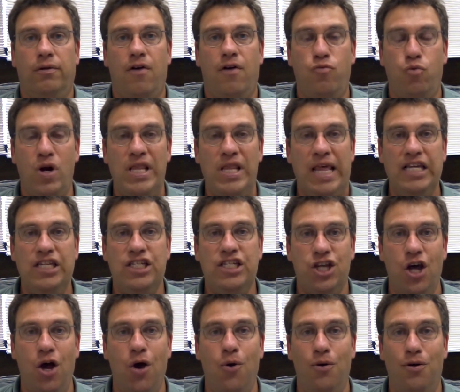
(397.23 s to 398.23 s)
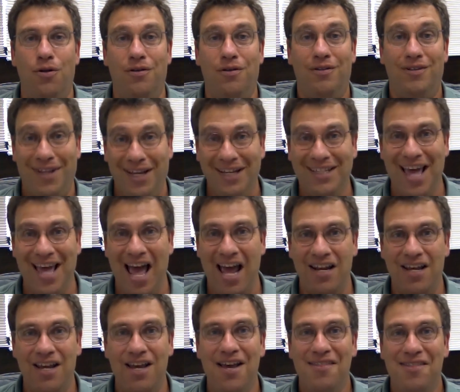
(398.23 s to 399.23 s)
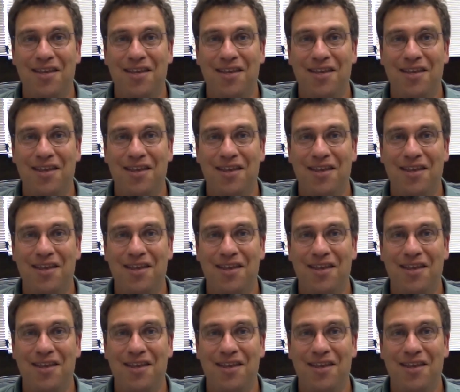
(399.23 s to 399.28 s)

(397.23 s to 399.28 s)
of what they sowed. You like that?